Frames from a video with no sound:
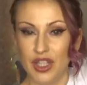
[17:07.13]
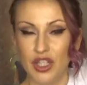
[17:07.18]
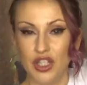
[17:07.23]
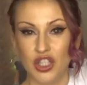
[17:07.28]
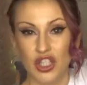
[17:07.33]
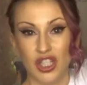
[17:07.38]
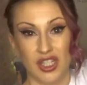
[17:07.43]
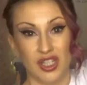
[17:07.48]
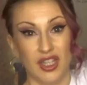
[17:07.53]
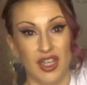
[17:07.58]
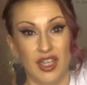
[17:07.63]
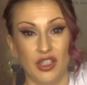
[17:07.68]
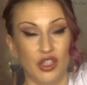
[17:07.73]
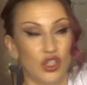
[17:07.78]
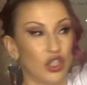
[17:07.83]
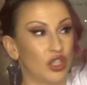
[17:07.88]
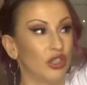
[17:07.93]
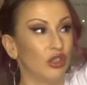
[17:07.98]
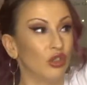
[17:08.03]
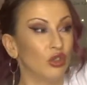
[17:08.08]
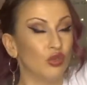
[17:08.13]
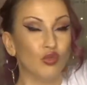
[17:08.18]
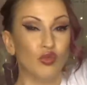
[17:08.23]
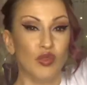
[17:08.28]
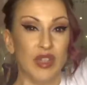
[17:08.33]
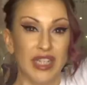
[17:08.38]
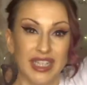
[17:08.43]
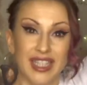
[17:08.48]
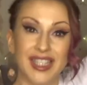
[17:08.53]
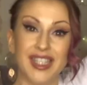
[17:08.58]
and I just think just looks
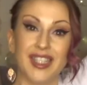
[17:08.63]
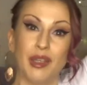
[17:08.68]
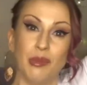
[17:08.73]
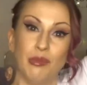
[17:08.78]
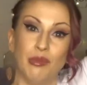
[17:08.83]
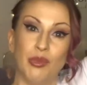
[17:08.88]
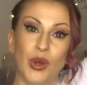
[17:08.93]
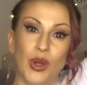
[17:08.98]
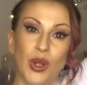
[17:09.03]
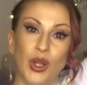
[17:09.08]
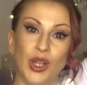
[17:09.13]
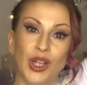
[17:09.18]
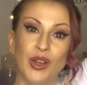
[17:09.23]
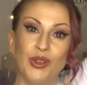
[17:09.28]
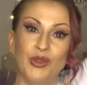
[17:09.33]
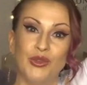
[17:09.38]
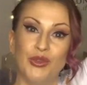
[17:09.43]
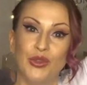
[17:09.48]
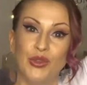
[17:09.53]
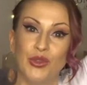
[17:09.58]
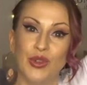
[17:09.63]
really simple and